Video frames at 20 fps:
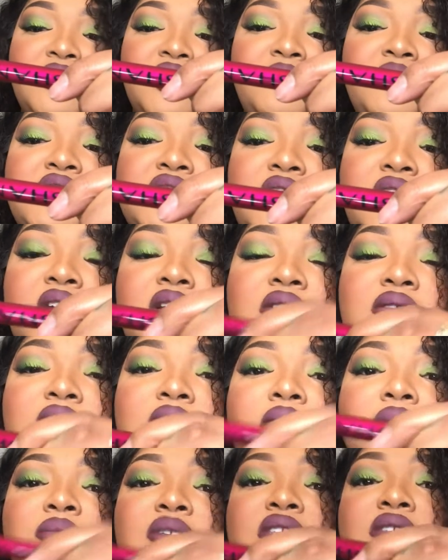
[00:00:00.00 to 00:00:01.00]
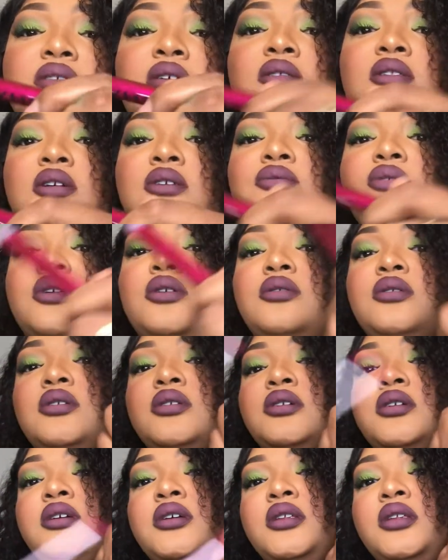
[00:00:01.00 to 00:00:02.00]
Let me tell y'all something. This gonna look real
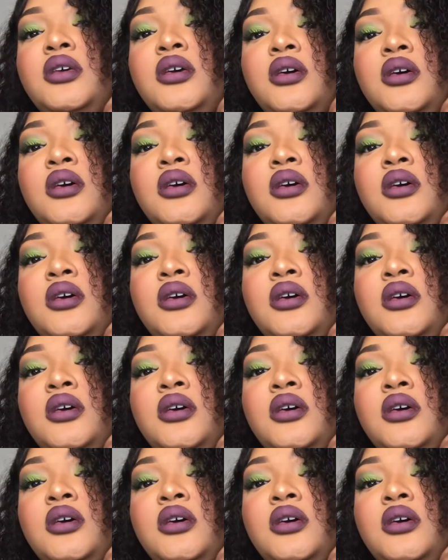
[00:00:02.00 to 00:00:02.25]
good.